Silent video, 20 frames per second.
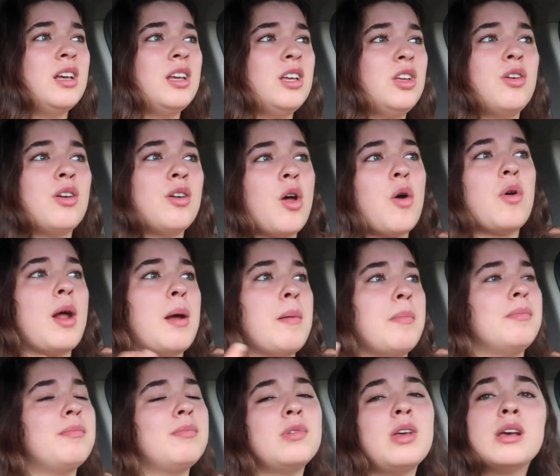You don't know what
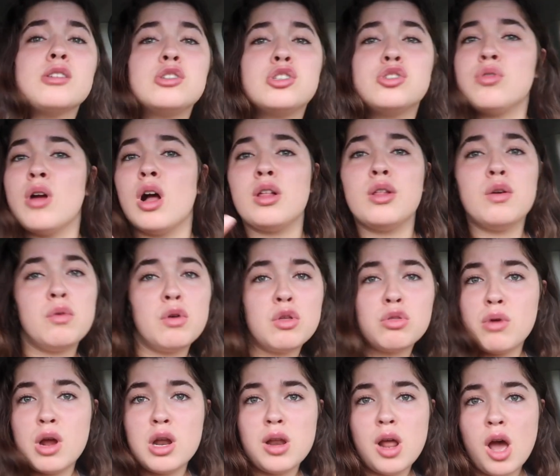I'm struggling
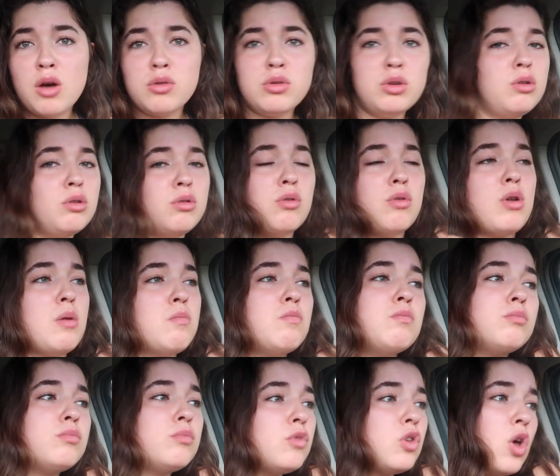with right now. You don't know what
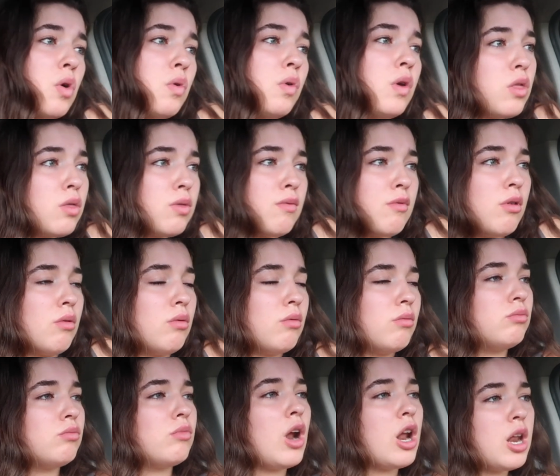I'm going through
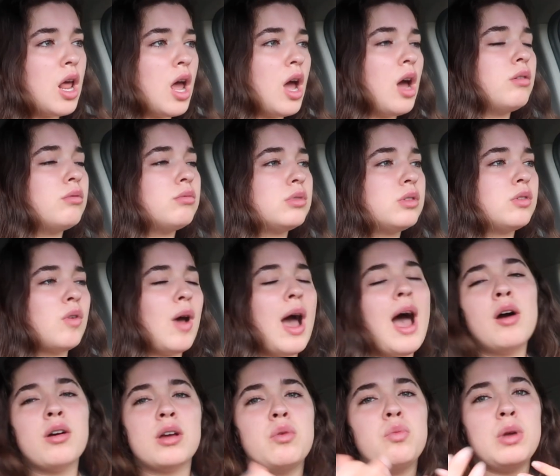right now. So
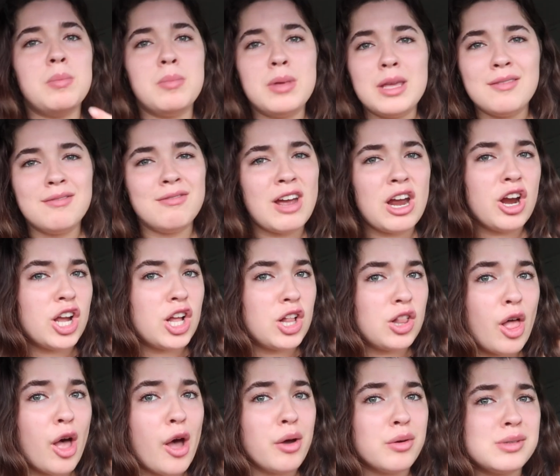how can we be very
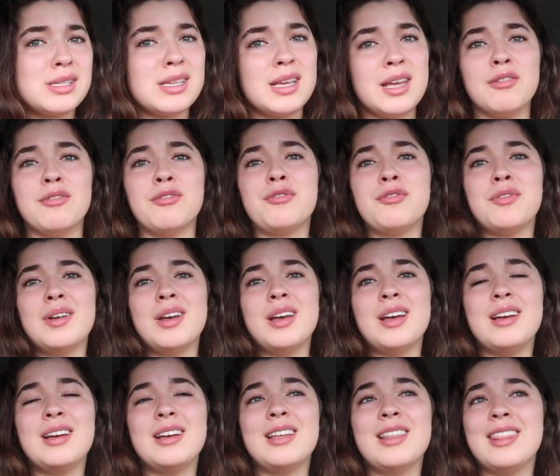close if
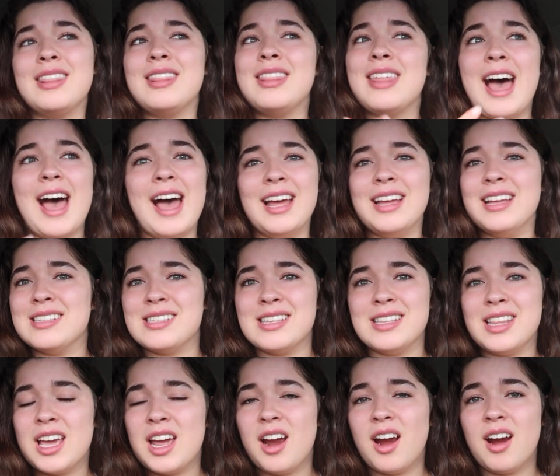that
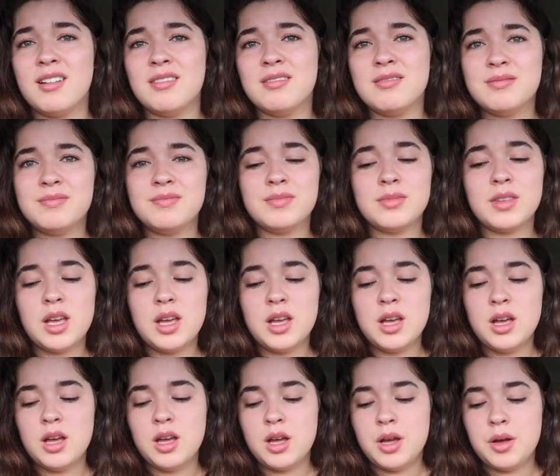isn't there?
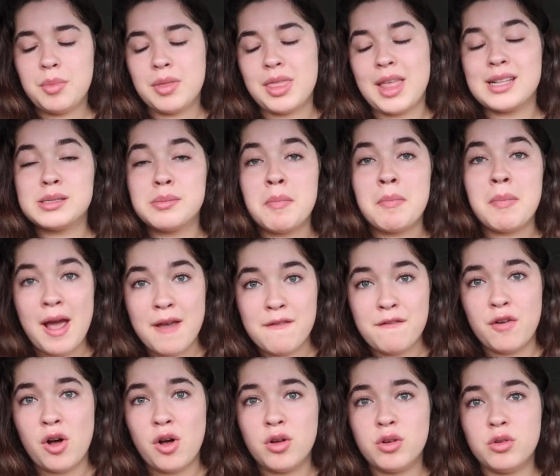And that's my
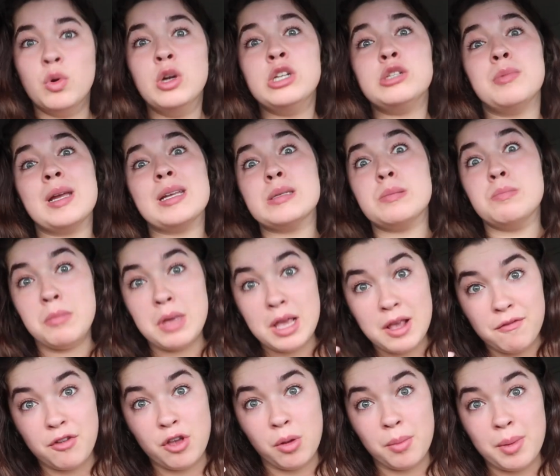fault, which makes
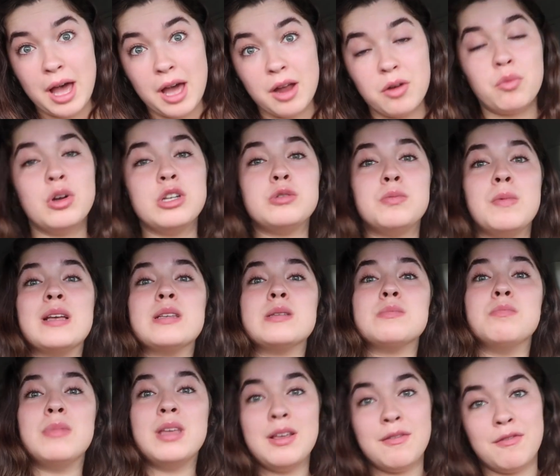me feel bad, which makes
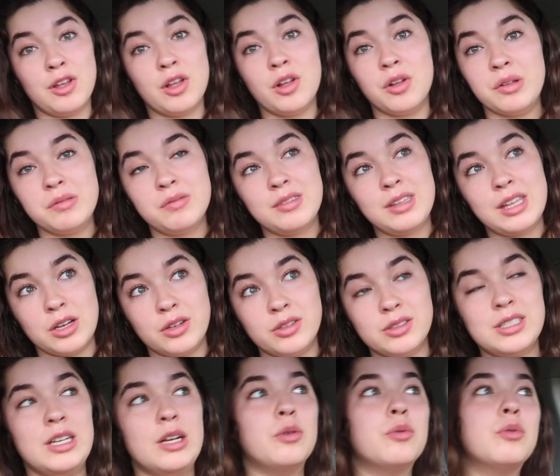me feel
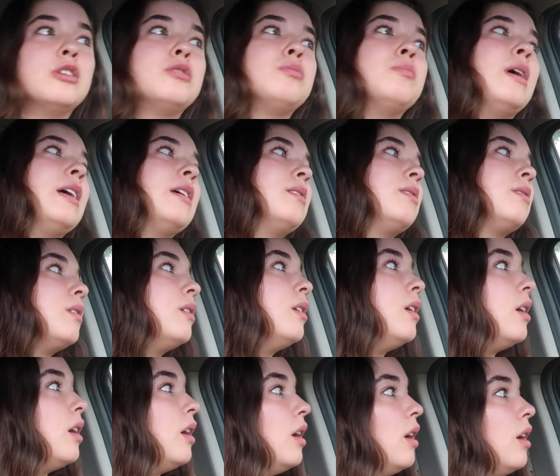guilty, which makes
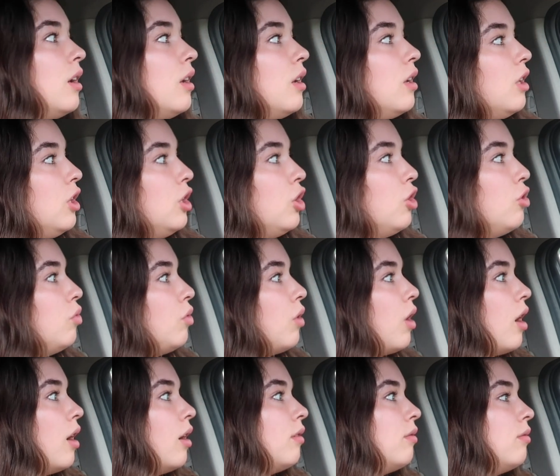you
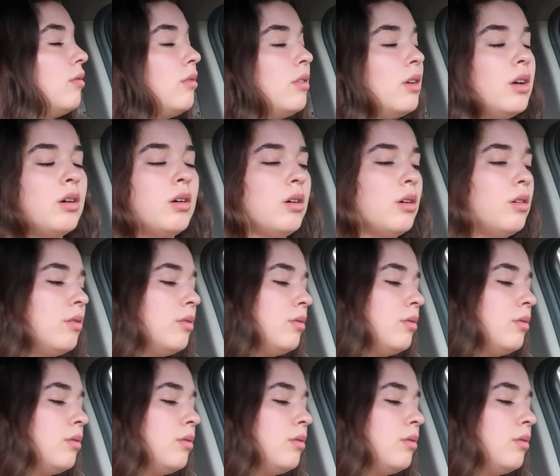not, ugh.